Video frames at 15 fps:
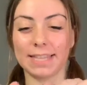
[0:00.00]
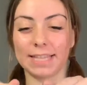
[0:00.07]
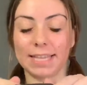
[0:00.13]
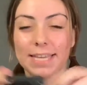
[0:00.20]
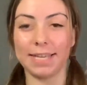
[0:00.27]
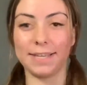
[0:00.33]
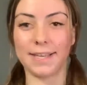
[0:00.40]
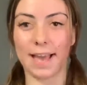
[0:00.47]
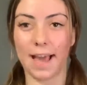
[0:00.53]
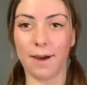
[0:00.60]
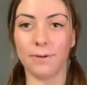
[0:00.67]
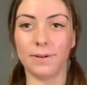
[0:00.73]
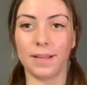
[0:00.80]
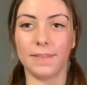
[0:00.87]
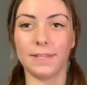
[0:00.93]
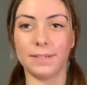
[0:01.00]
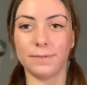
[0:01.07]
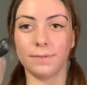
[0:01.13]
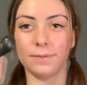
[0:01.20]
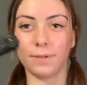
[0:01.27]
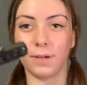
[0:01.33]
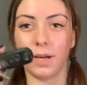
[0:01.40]
the key out and
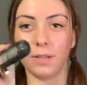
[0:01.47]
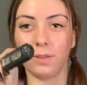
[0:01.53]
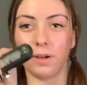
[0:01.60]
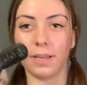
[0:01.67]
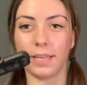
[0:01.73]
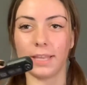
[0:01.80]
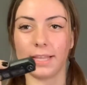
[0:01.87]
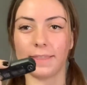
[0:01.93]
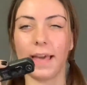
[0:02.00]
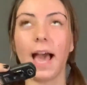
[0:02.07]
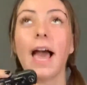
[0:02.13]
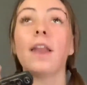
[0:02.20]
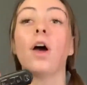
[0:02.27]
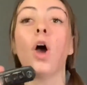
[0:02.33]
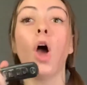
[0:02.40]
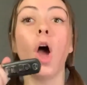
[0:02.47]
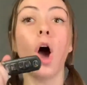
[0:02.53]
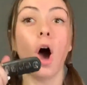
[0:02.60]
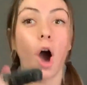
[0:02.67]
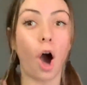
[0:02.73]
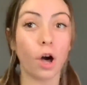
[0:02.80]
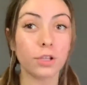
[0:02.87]
then unlock it like that.
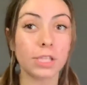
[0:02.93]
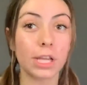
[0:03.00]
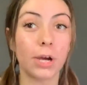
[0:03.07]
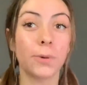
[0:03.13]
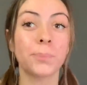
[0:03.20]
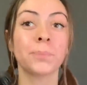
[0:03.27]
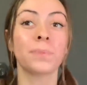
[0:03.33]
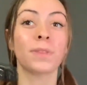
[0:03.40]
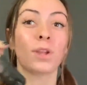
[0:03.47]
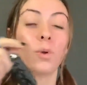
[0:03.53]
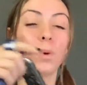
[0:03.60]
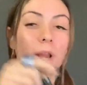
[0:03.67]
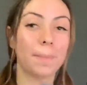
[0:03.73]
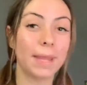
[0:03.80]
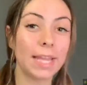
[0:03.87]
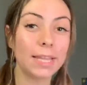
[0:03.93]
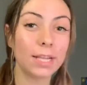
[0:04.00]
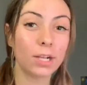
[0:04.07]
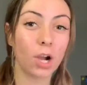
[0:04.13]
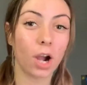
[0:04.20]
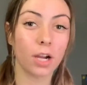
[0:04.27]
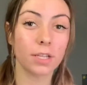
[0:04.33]
Also, when I'm in
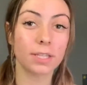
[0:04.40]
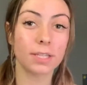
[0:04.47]
the car